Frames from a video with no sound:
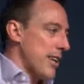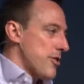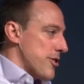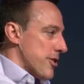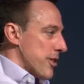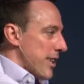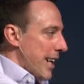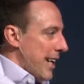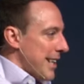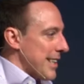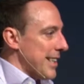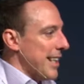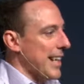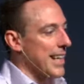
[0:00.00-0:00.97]
Escher
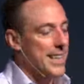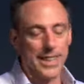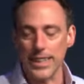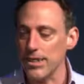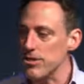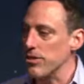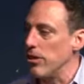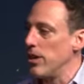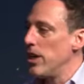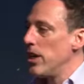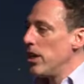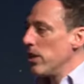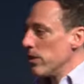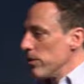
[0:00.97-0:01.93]
hand in hand thing. So,
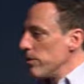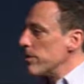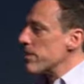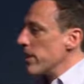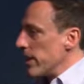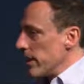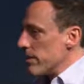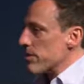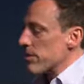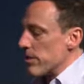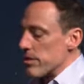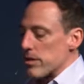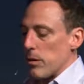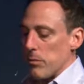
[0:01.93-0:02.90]
Luke is going to
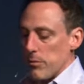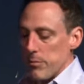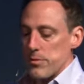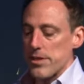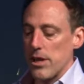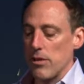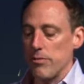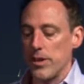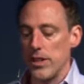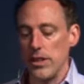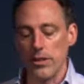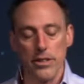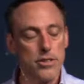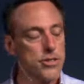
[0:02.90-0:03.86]
insert some of himself in
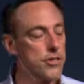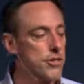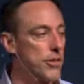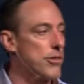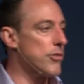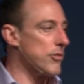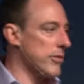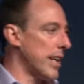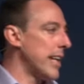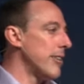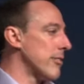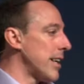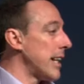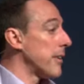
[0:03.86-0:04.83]
here, and he's just a
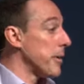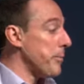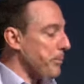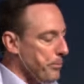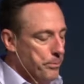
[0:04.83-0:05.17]
great writer.